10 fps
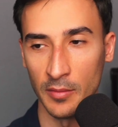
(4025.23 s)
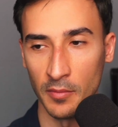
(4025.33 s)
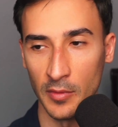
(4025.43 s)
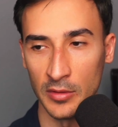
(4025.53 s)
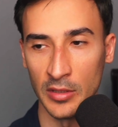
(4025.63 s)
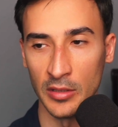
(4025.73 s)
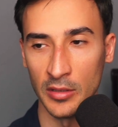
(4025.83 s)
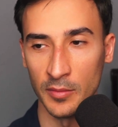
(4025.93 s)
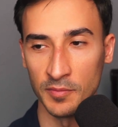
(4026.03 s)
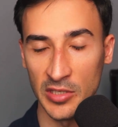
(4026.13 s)
The
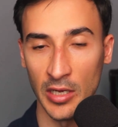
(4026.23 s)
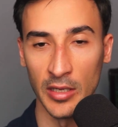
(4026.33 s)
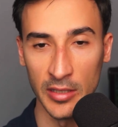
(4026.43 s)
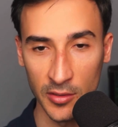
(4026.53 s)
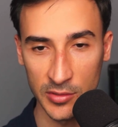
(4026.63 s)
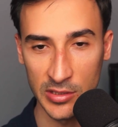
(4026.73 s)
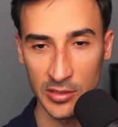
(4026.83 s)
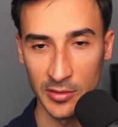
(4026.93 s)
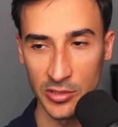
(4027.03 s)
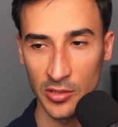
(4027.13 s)
Scala ecosystem
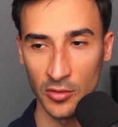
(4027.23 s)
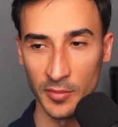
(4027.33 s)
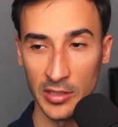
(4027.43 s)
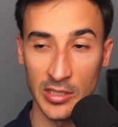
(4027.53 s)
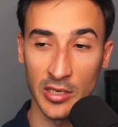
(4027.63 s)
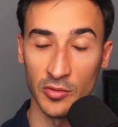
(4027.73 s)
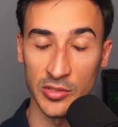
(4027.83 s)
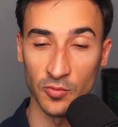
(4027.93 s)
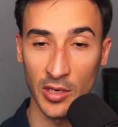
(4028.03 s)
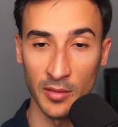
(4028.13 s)
in general, because Akka was
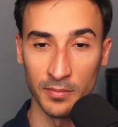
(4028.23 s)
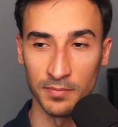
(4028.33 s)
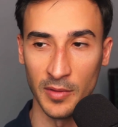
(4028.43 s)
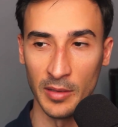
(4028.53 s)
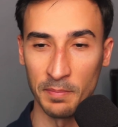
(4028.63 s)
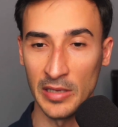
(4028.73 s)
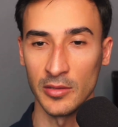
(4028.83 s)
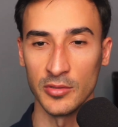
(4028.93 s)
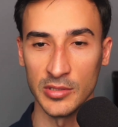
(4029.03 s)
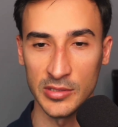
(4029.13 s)
one of the
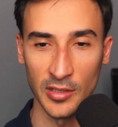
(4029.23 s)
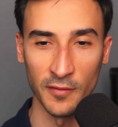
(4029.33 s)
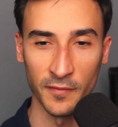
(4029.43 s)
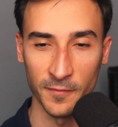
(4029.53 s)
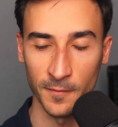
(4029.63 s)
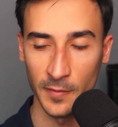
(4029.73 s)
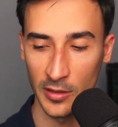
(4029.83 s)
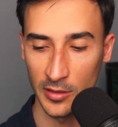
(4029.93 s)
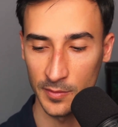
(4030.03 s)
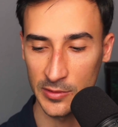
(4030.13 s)
pillars of
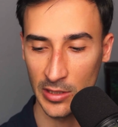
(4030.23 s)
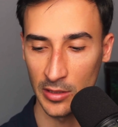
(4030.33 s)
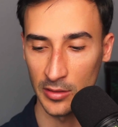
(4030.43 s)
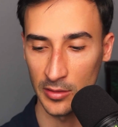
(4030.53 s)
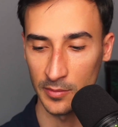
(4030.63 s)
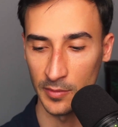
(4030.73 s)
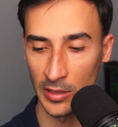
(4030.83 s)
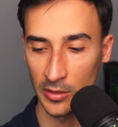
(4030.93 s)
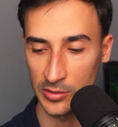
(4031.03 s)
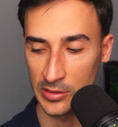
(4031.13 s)
the Scala
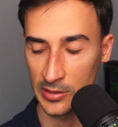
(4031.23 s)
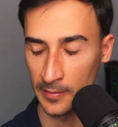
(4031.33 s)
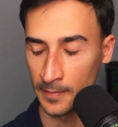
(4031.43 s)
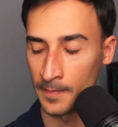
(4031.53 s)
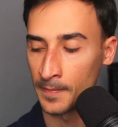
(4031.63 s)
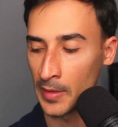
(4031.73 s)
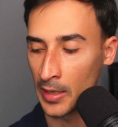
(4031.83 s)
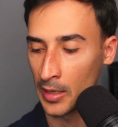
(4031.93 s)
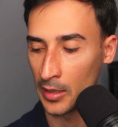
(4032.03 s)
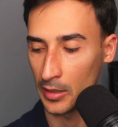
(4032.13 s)
ecosystem.
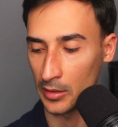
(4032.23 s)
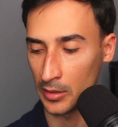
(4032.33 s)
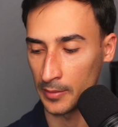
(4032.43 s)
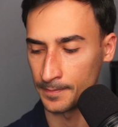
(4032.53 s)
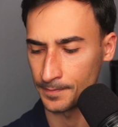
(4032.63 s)
And